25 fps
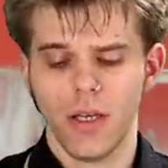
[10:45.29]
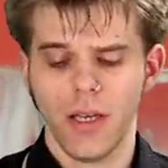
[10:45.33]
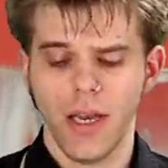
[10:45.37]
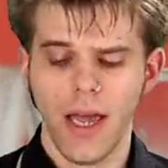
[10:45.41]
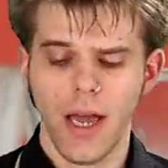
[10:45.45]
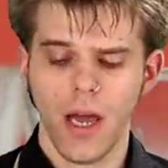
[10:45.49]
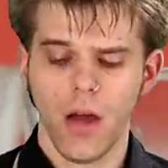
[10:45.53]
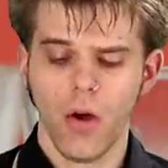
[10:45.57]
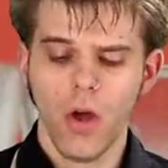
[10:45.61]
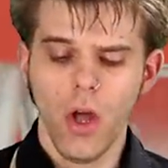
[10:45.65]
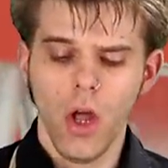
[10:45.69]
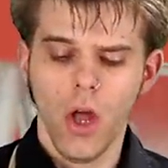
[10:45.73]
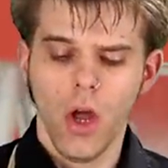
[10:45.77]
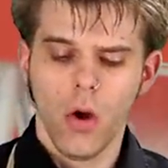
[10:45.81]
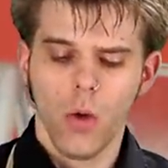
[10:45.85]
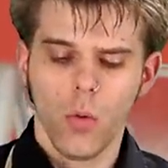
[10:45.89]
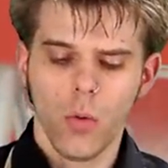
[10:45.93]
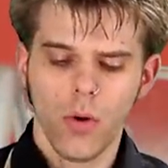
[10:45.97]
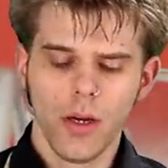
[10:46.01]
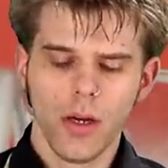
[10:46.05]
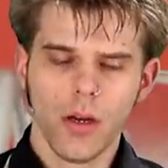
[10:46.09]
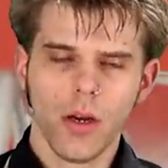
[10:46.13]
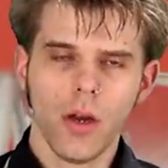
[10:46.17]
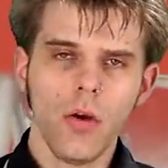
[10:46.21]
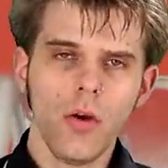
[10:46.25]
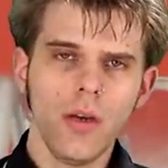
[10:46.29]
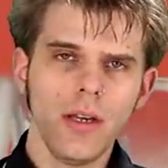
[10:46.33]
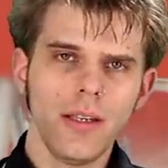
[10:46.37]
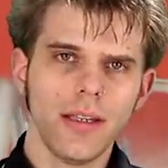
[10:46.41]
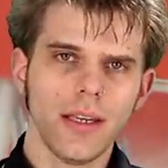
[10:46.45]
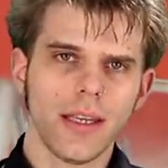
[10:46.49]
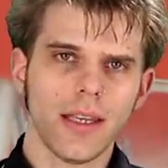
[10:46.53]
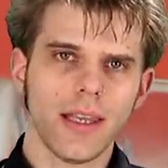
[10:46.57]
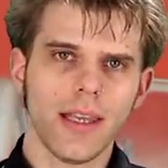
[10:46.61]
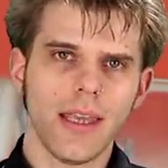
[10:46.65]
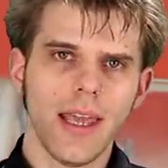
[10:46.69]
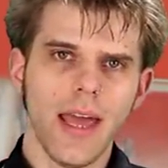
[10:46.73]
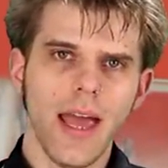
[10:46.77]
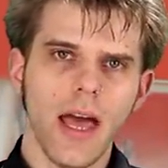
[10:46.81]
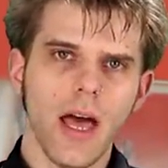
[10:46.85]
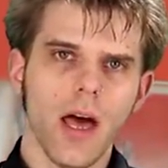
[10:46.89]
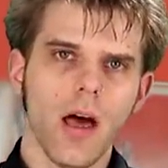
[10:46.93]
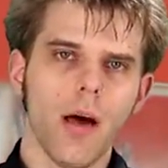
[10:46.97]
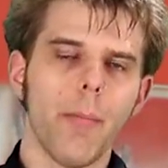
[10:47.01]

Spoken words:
Now, where you're going to get